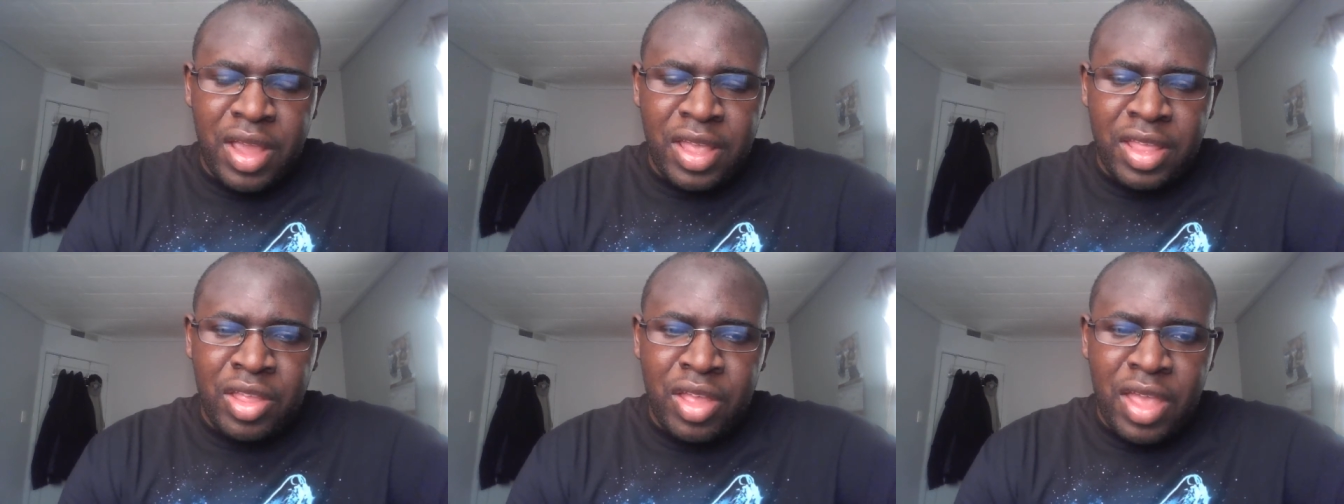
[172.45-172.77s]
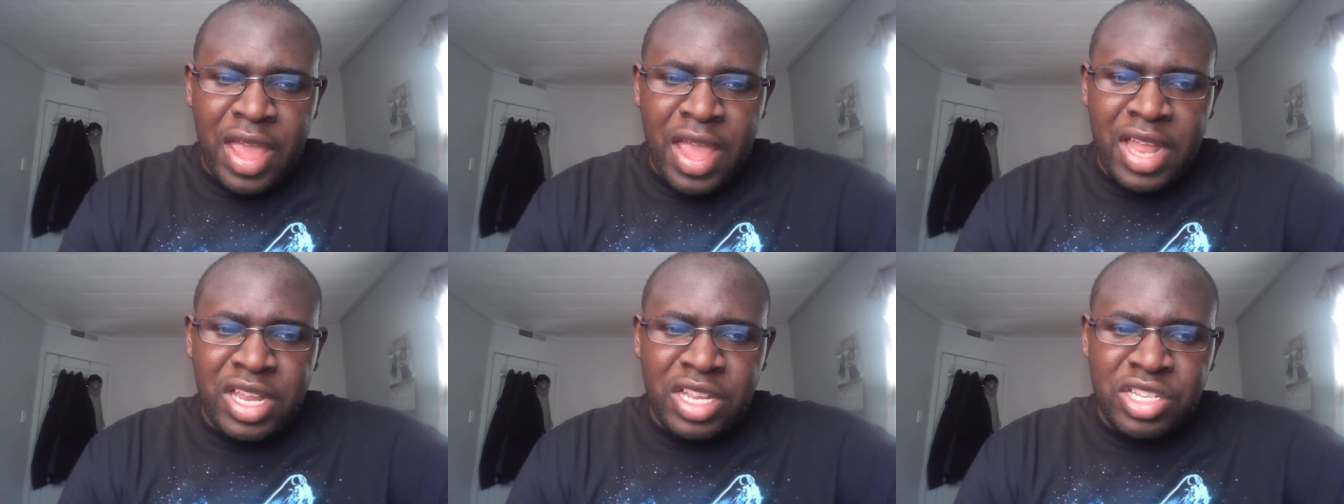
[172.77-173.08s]
and
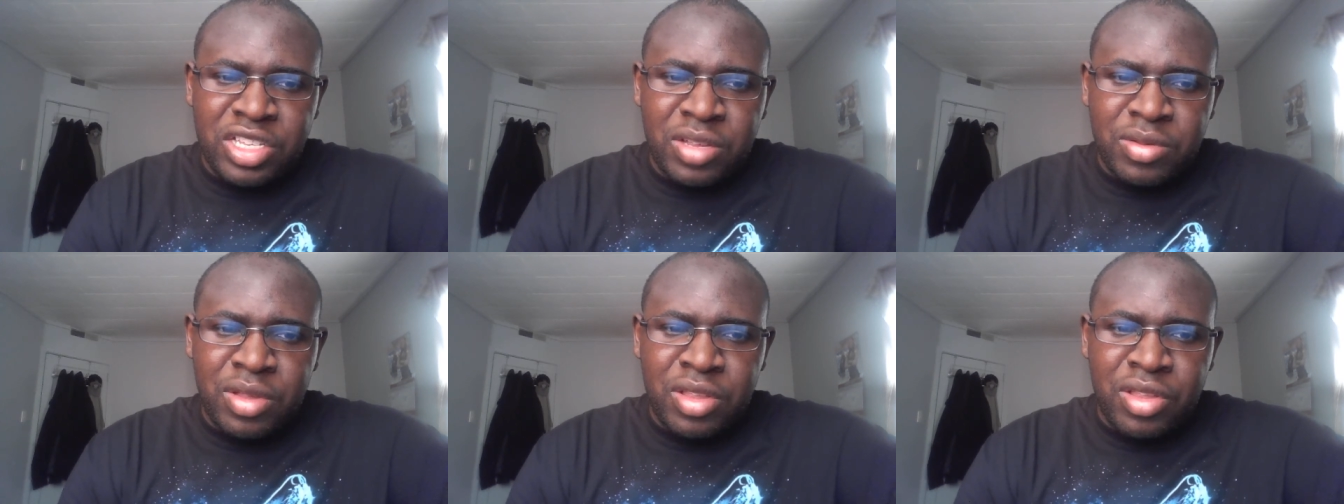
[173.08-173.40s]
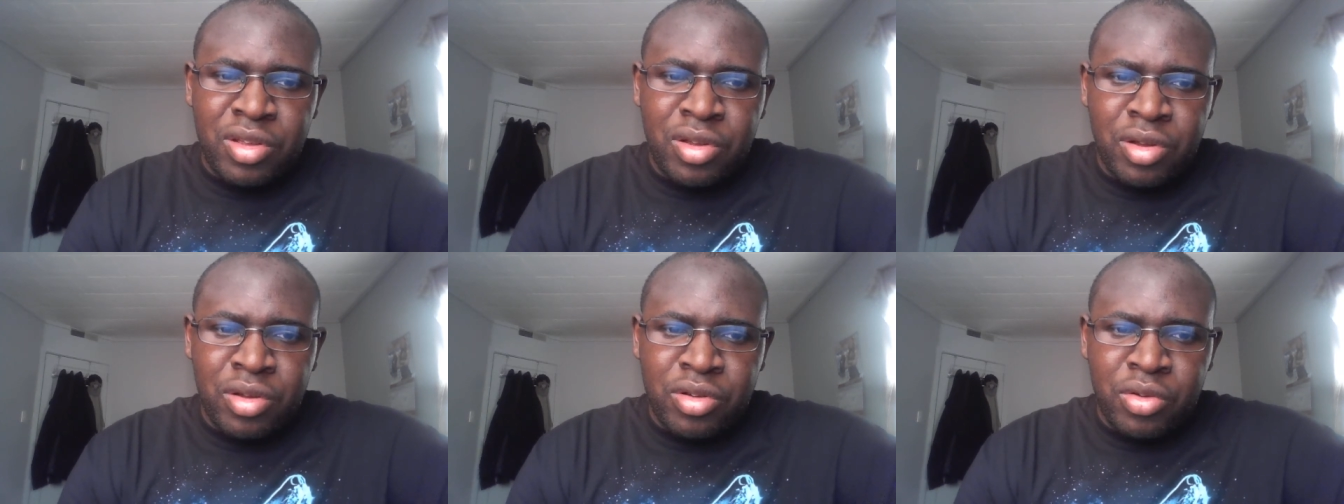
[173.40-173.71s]
adding something
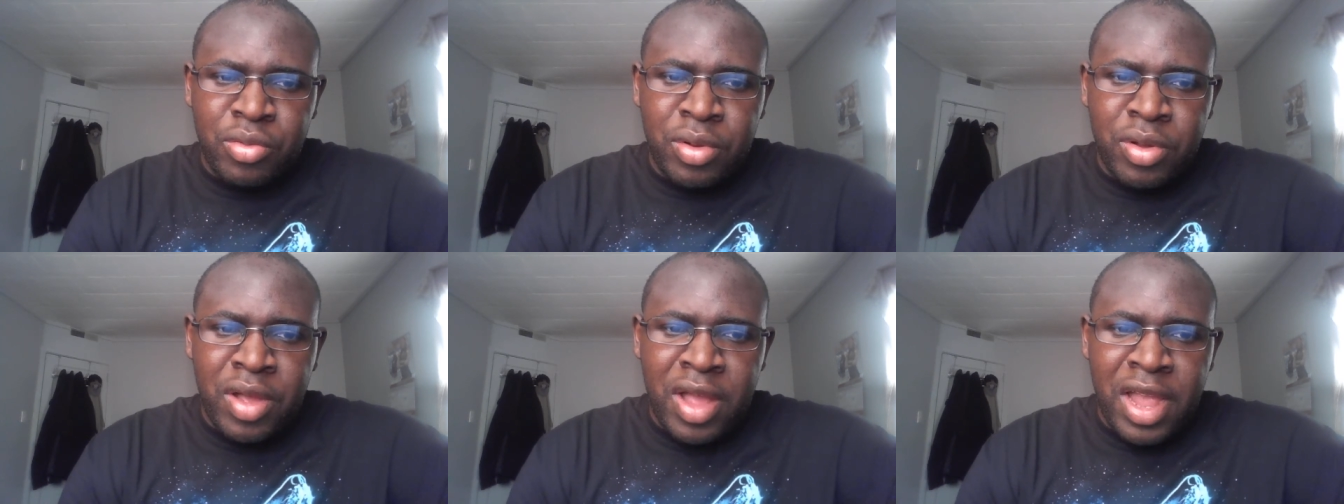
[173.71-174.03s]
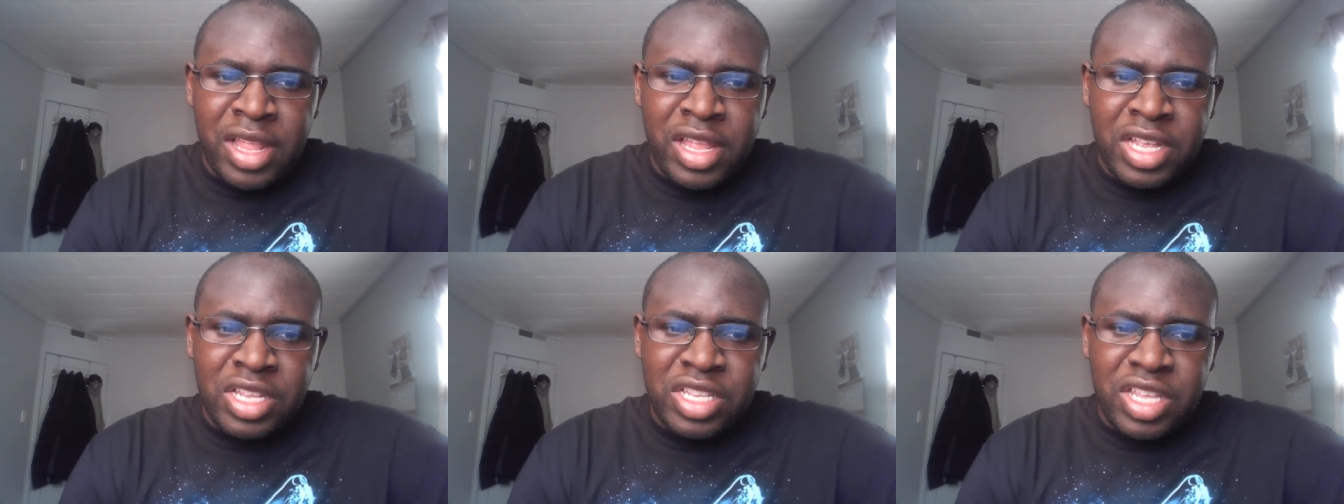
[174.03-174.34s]
to her career
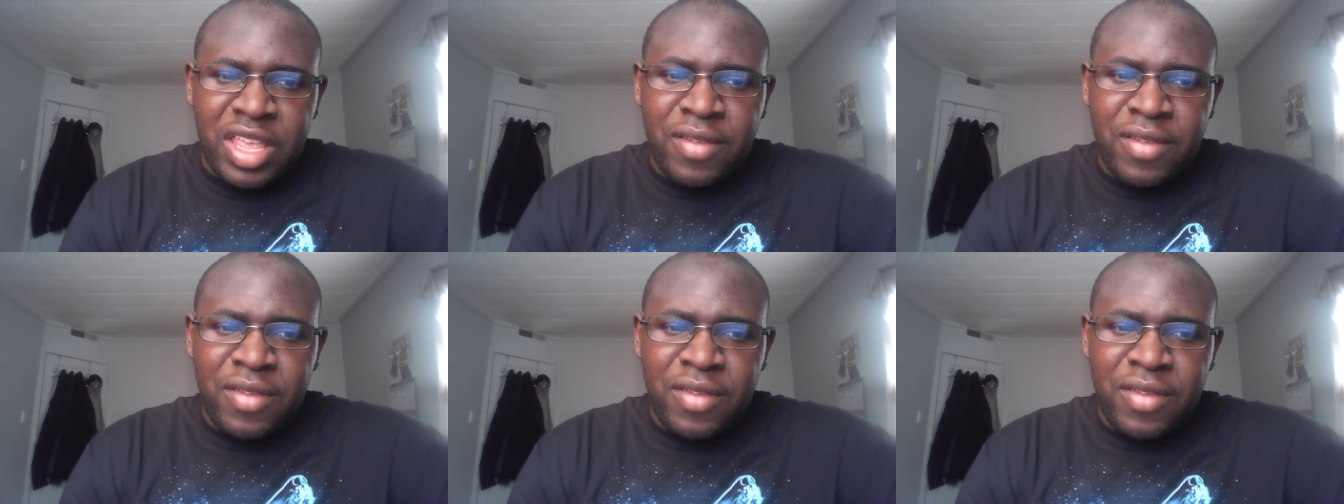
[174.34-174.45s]
highlights,